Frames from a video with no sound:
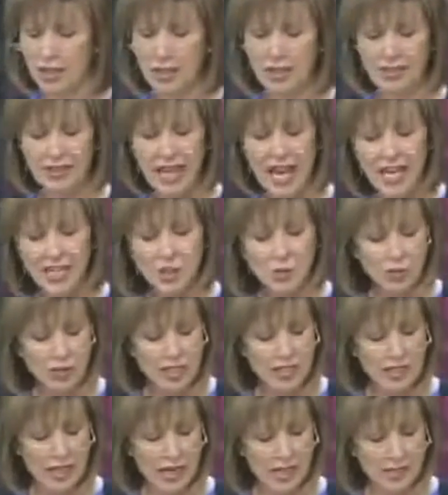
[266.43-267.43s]
That's what
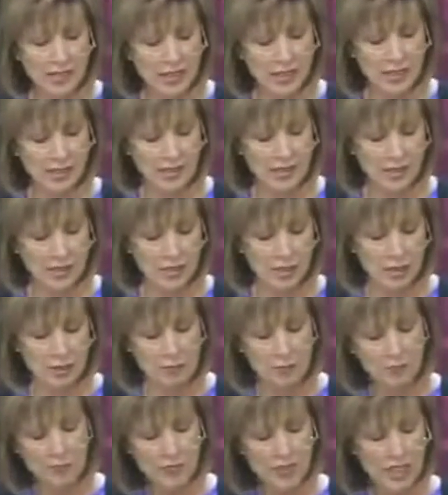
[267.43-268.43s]
he's asking us to do.
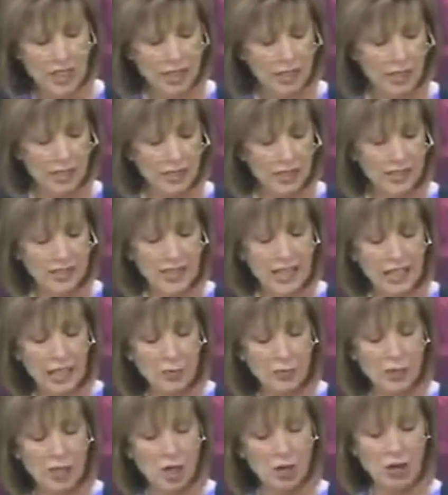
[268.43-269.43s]
Then the
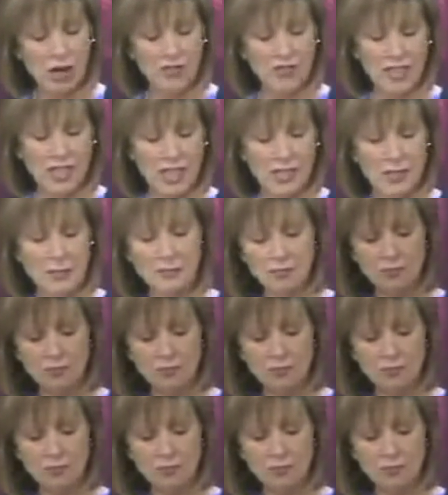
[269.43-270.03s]
second paragraph says,